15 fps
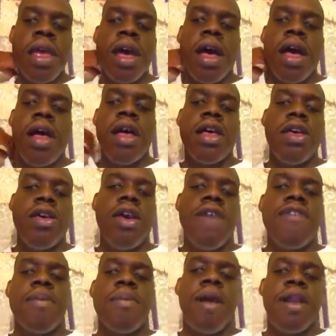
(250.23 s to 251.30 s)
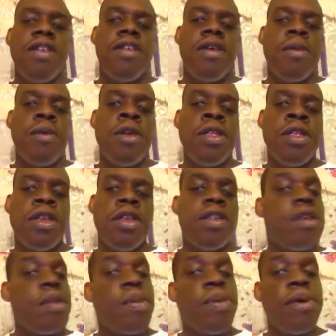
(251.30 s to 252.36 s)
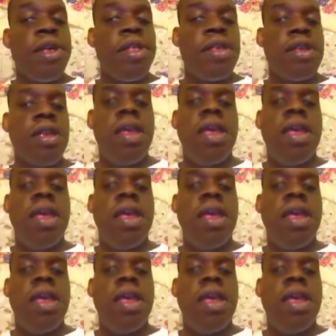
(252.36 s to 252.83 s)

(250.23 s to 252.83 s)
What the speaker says: You give somebody someone to disappoint,